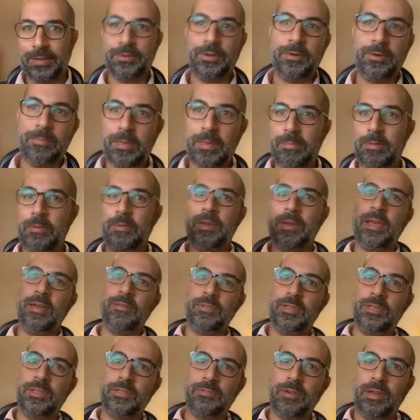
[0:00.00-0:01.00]
oh, maybe when I have
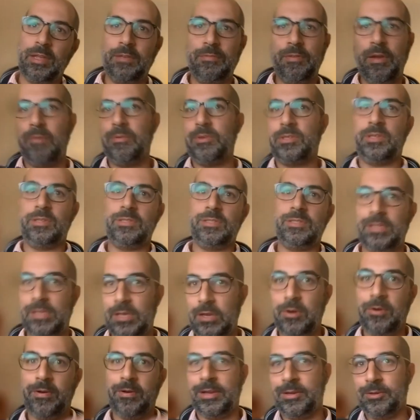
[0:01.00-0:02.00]
this rank, if I was a
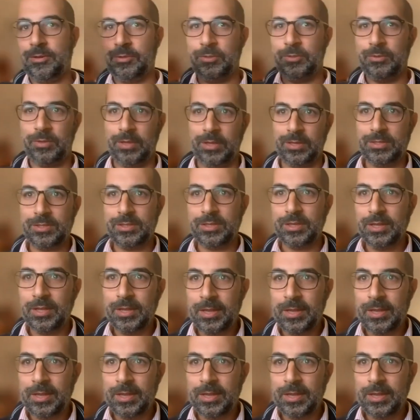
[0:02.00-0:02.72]
CEO, I could do this.